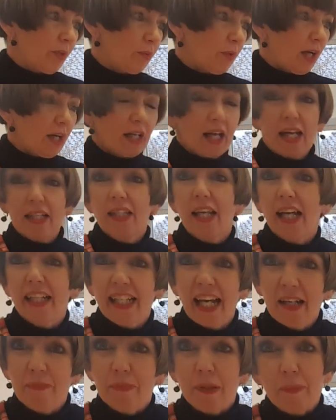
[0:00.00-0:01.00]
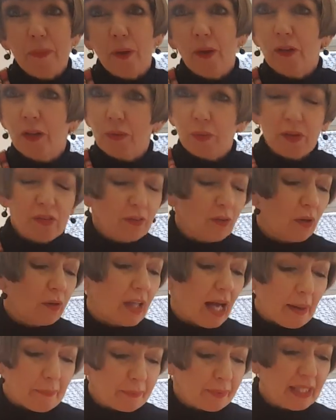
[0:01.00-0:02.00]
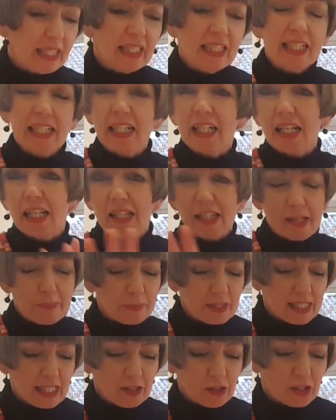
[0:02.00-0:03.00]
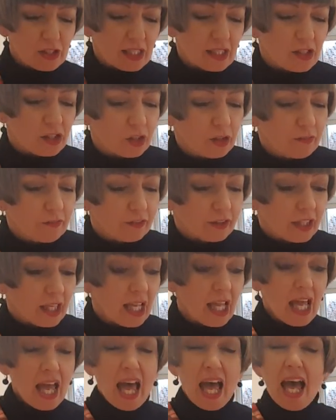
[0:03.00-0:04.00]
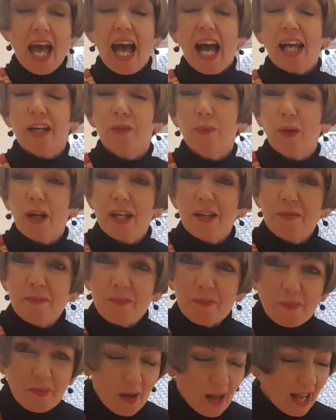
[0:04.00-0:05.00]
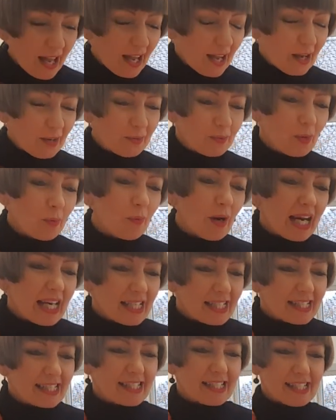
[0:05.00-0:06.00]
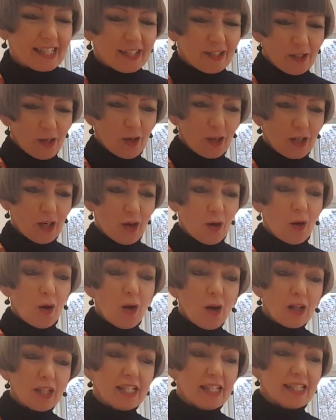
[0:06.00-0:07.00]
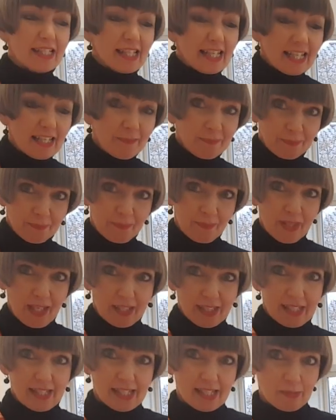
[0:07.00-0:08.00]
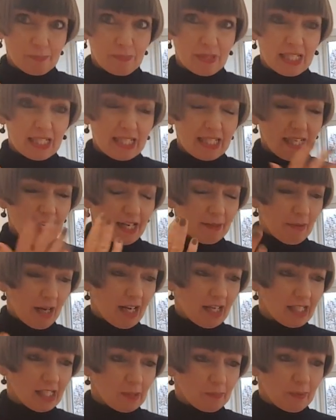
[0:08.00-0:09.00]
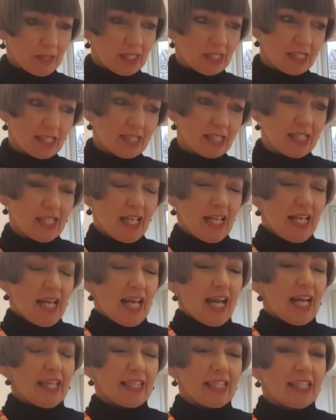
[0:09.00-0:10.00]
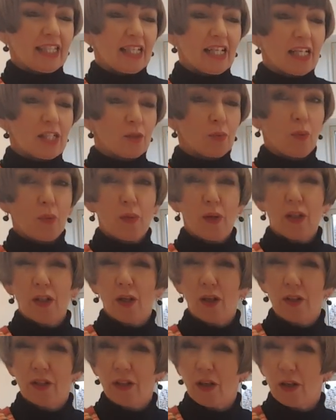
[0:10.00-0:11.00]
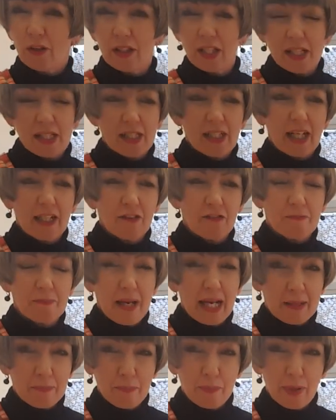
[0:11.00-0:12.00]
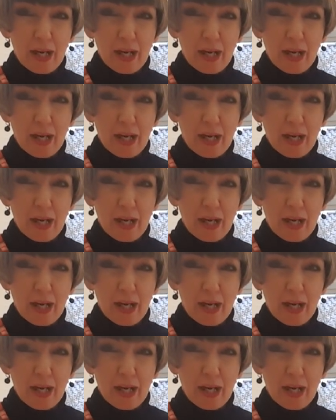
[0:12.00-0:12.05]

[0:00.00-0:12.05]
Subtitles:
well, I can't be bothered with all that peeling, and the potato skins are good for you. And when we went on a holiday, this is me and my husband and the kids, we went on this kind of bed and